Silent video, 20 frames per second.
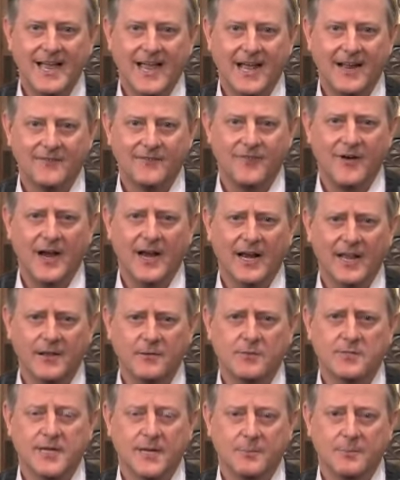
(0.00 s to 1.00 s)
And finally, he
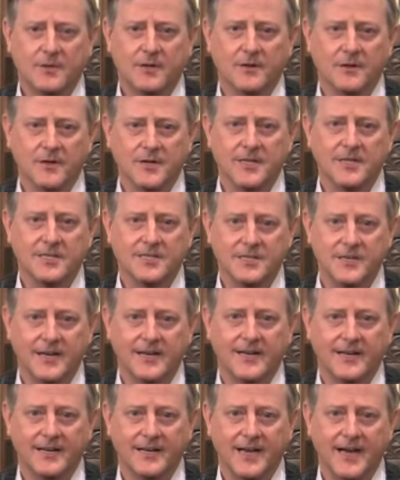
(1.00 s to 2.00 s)
was able to look his
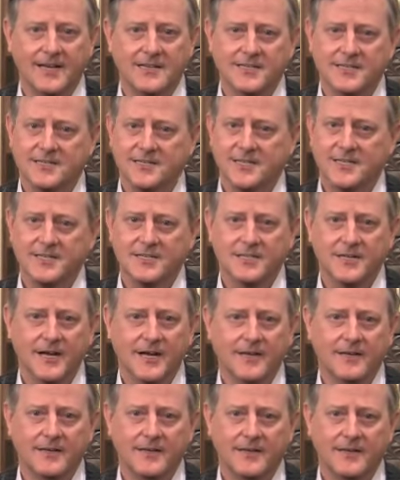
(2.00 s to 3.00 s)
son in the eyes and say,
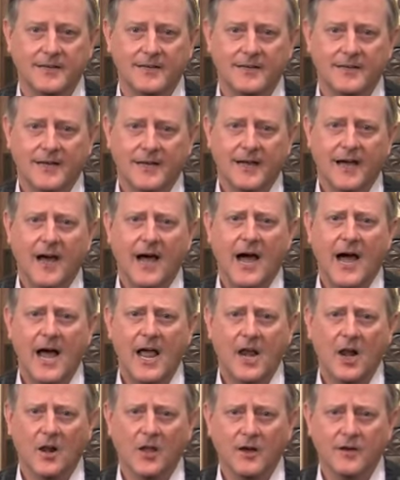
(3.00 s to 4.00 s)
Son,
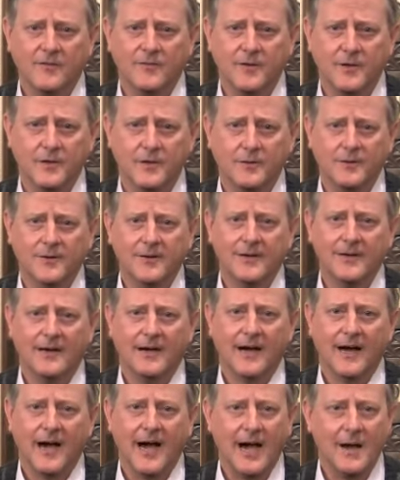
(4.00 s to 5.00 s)
I love you.
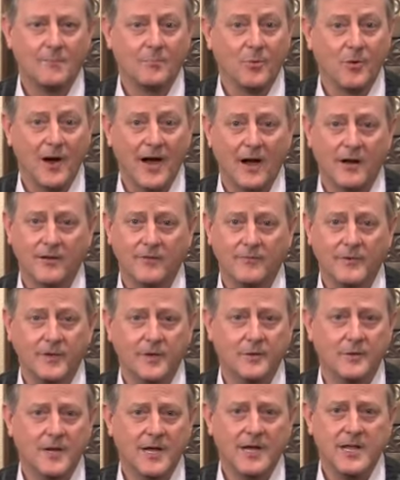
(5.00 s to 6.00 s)
I'm proud of
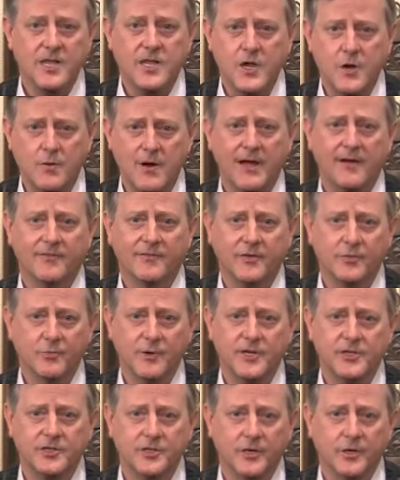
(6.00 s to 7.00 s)
you. You have
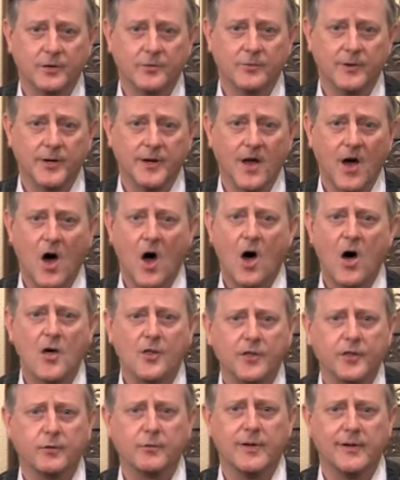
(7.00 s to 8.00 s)
three children.
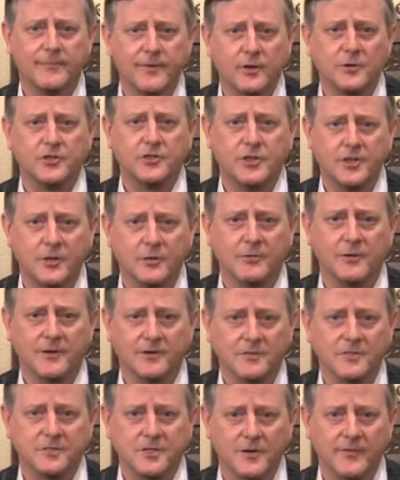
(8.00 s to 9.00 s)
All three of your children
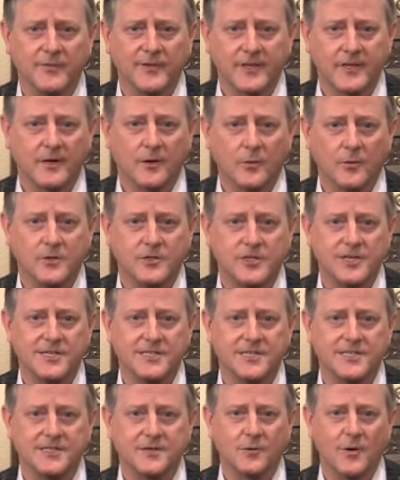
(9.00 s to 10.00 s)
are serving the Lord
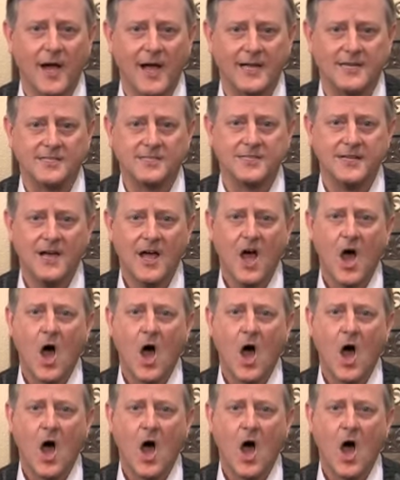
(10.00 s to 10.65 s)
Jesus Christ.